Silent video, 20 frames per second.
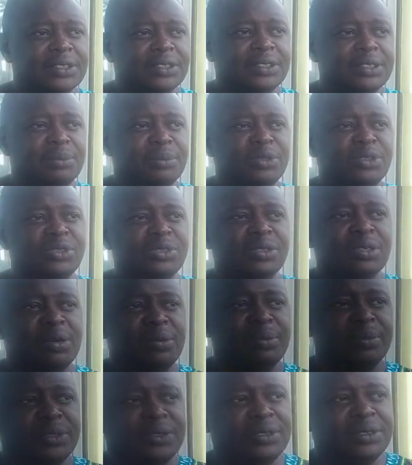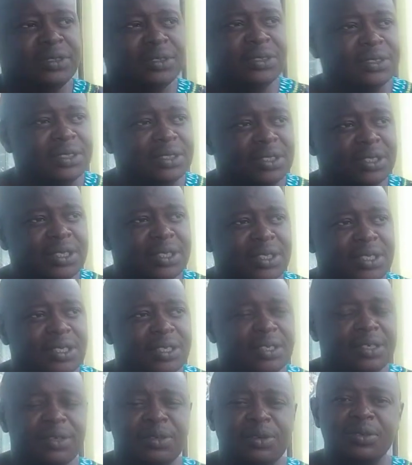The most common
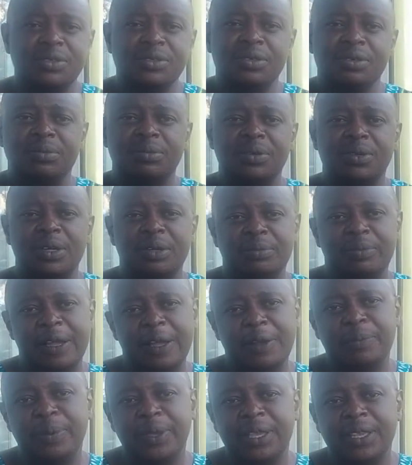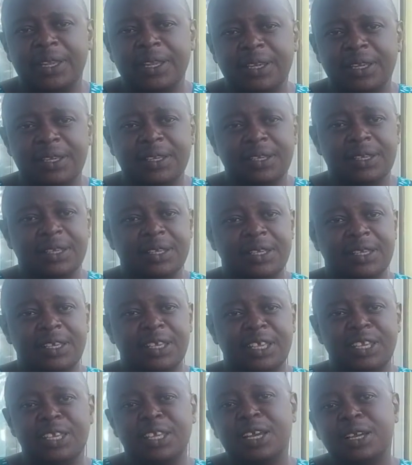cause of lower back pain
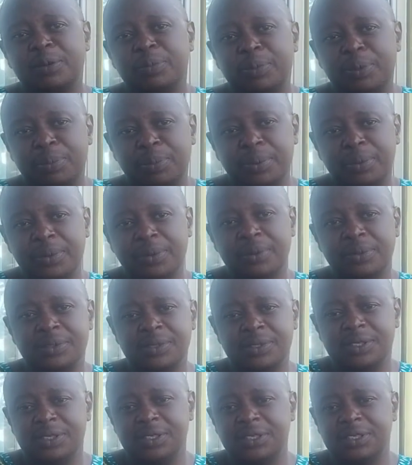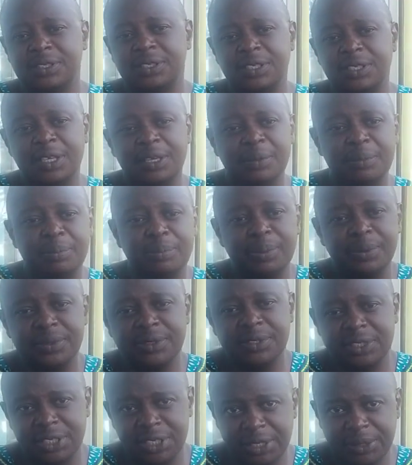in young people is
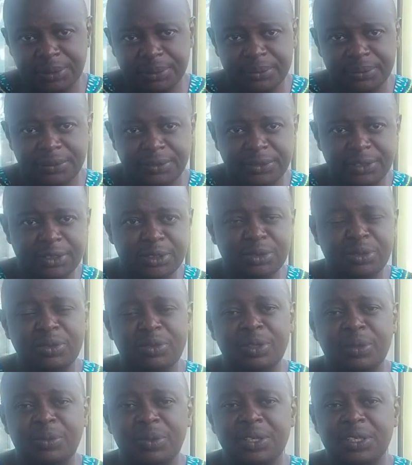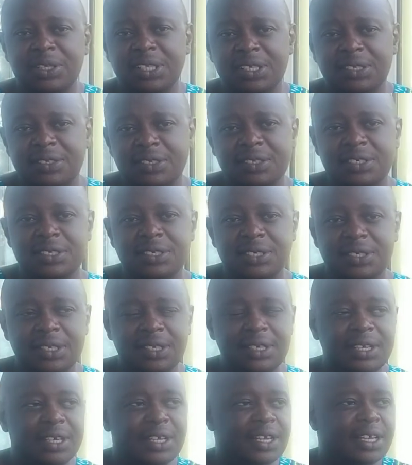posture. You know, the way they sit.
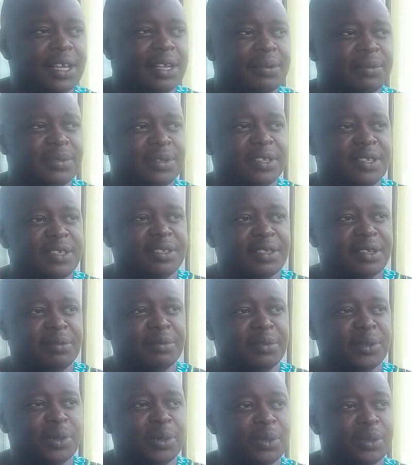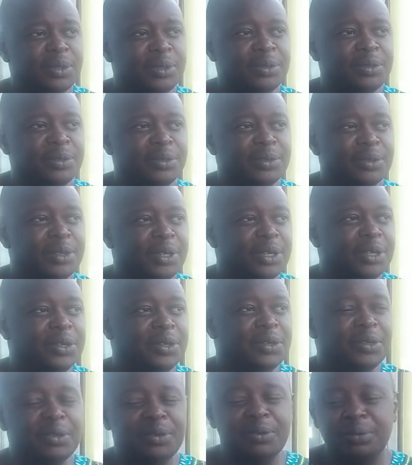I've seen several.
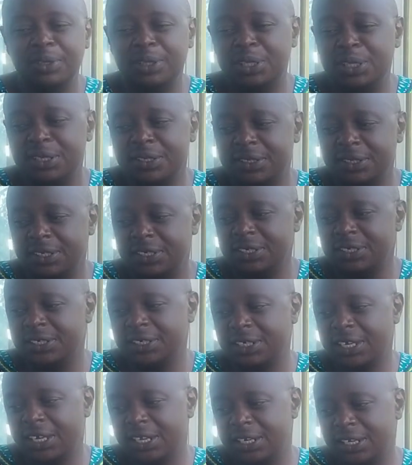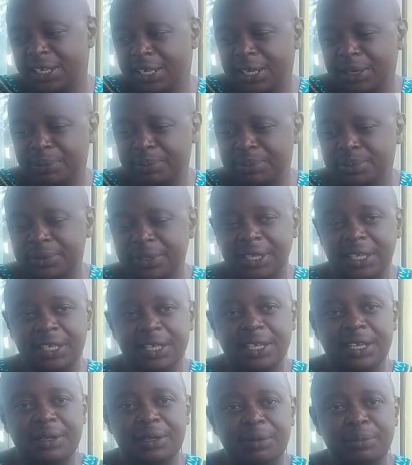When they sit curling up like
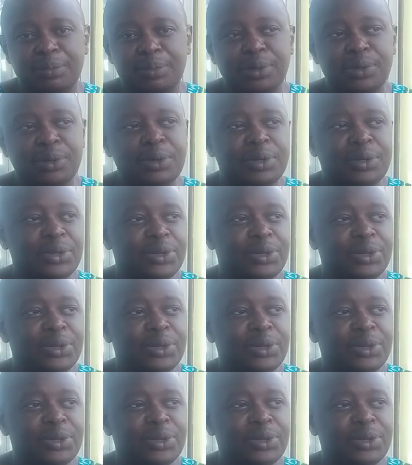a ball,